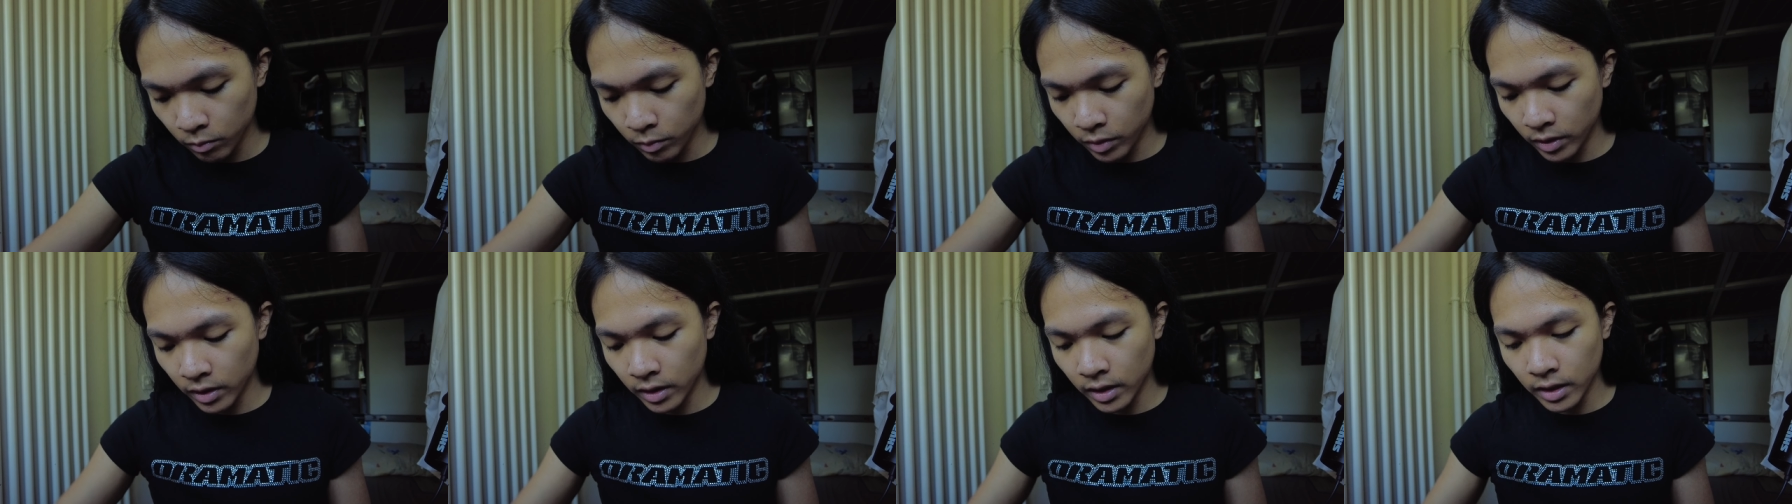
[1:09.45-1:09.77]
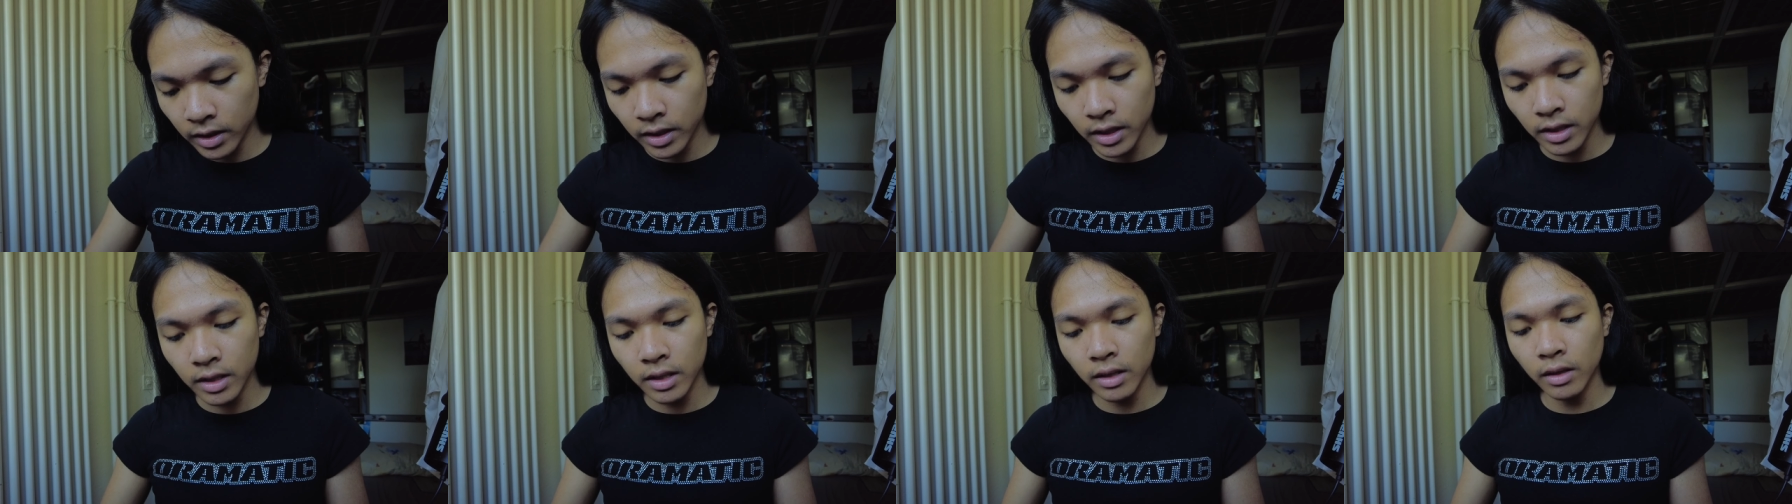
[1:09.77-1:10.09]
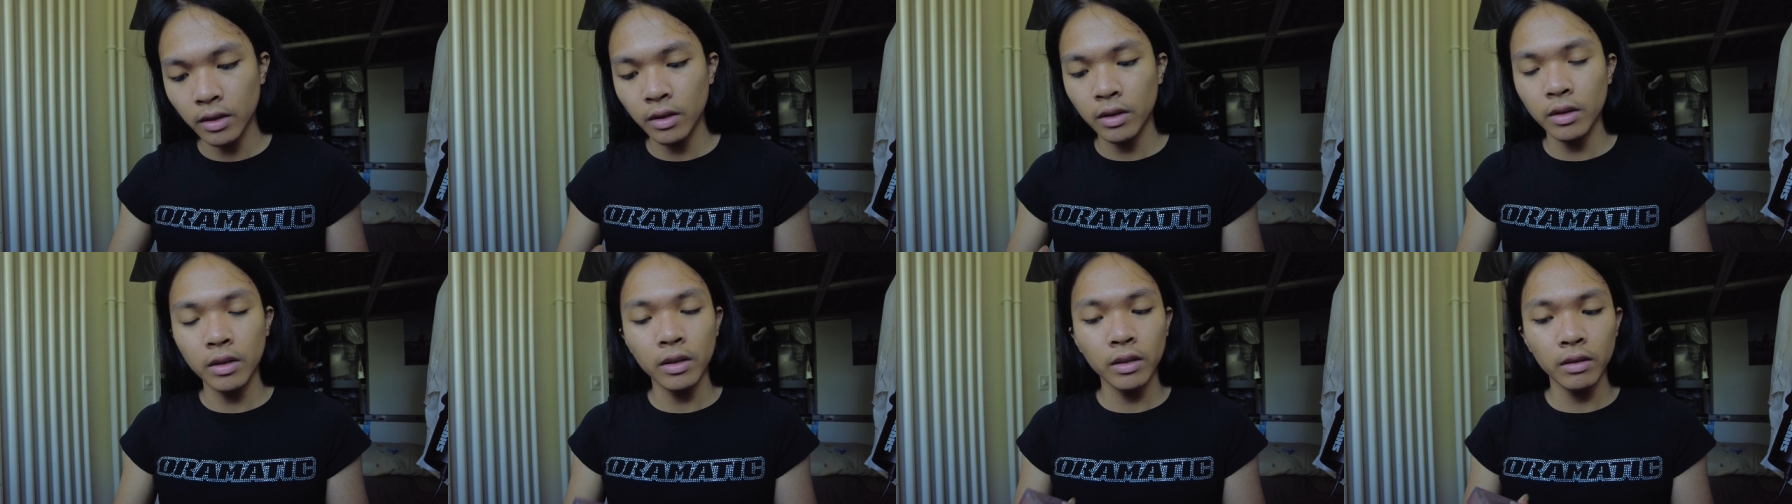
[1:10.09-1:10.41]
But this is a
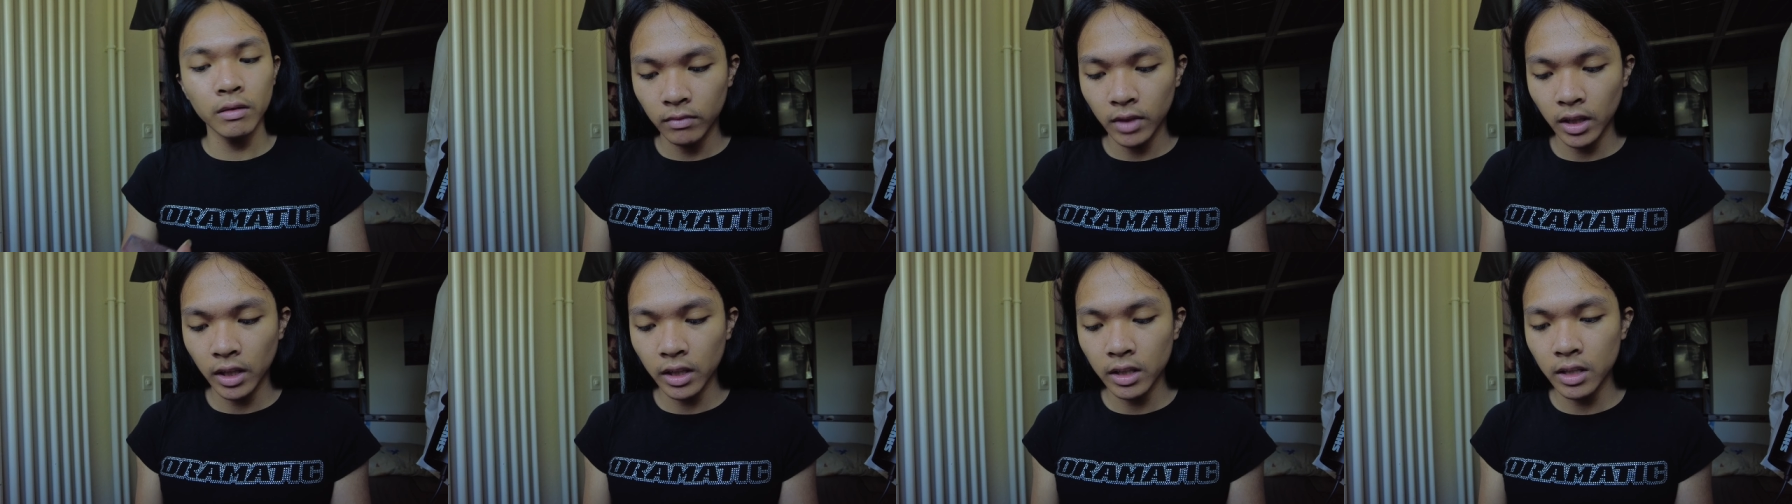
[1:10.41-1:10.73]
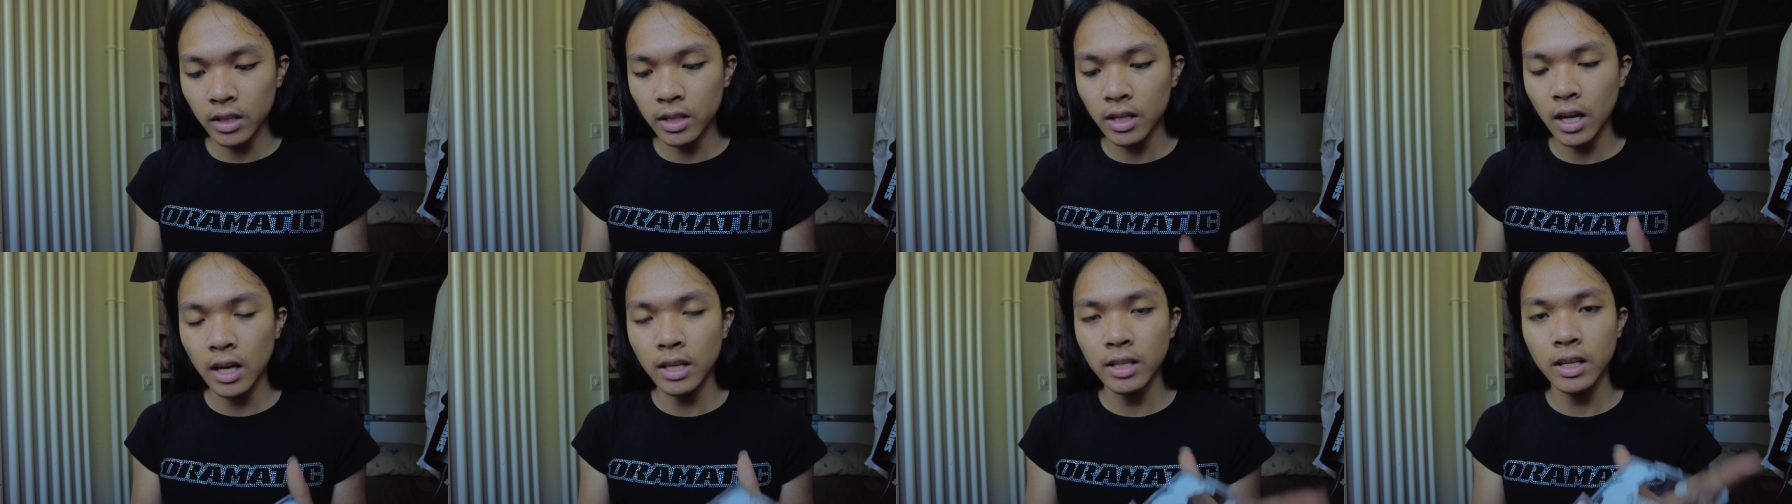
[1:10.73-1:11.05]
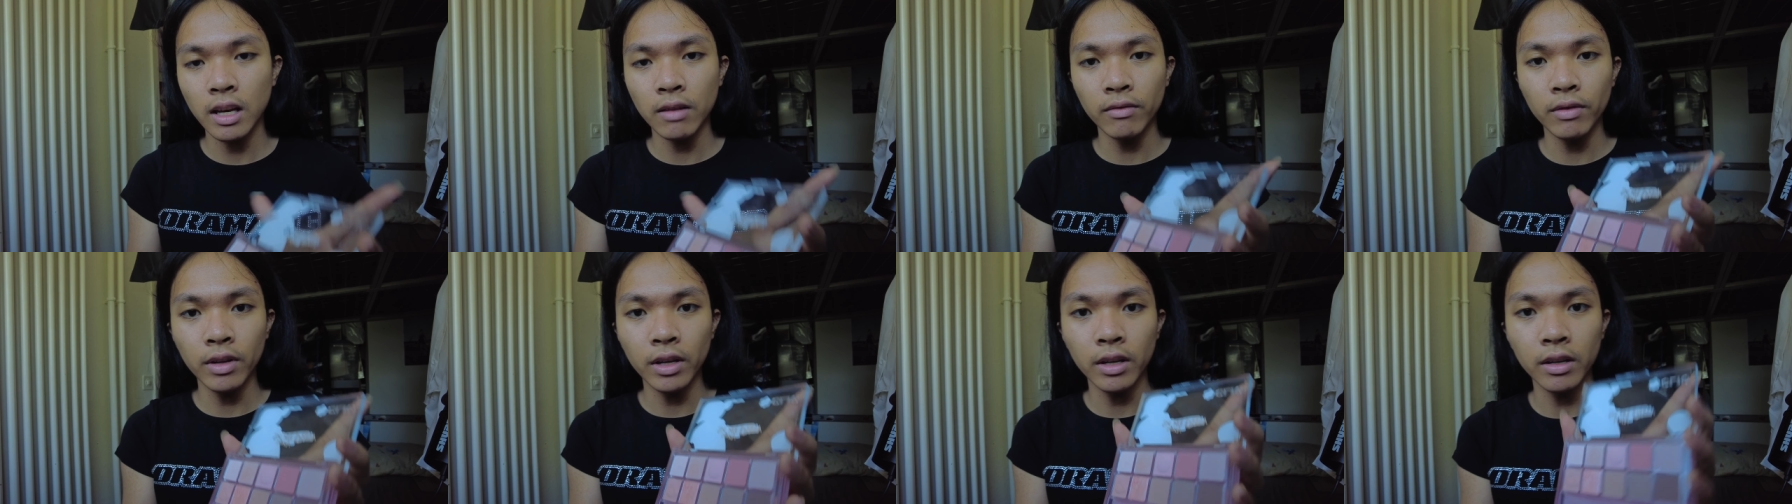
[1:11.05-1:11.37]
good, like, it just has
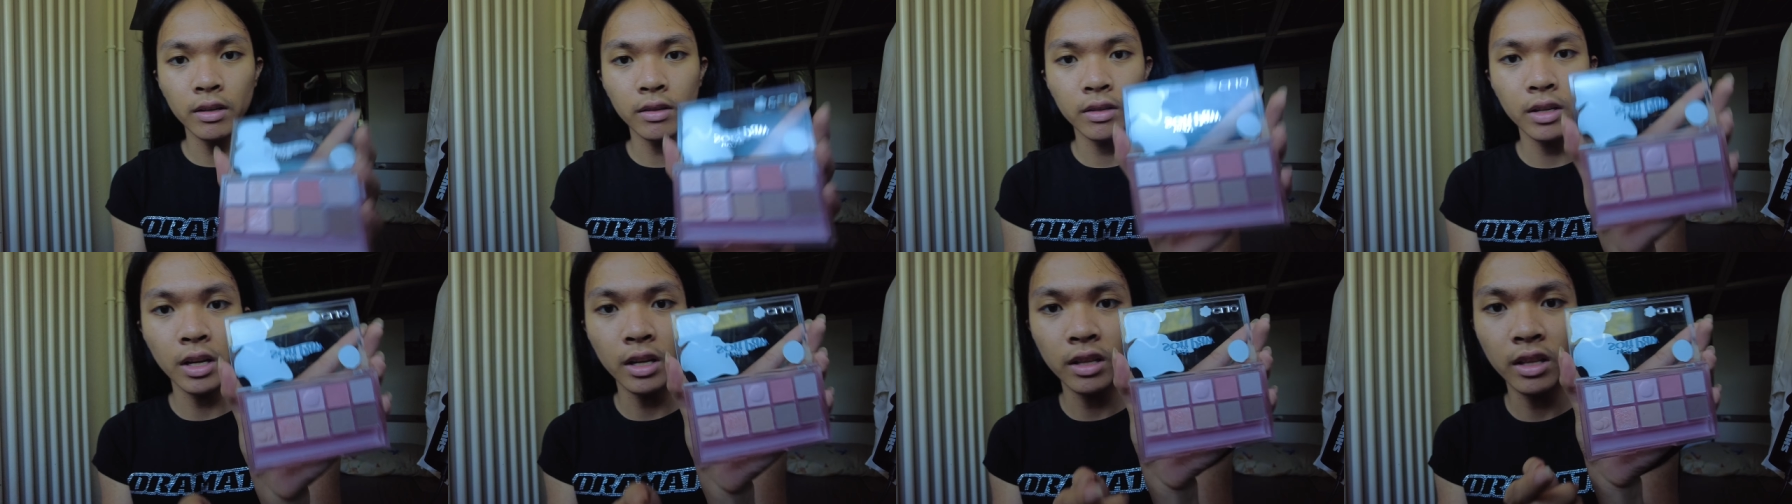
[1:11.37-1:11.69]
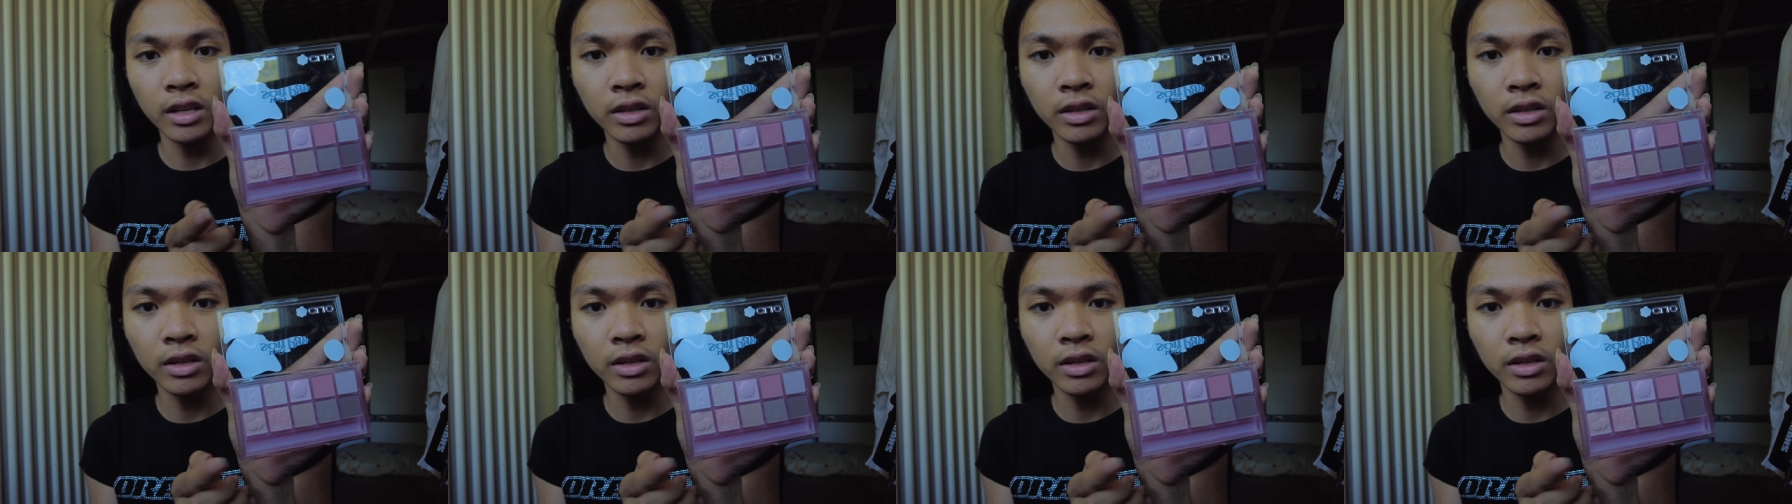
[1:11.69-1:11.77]
every shade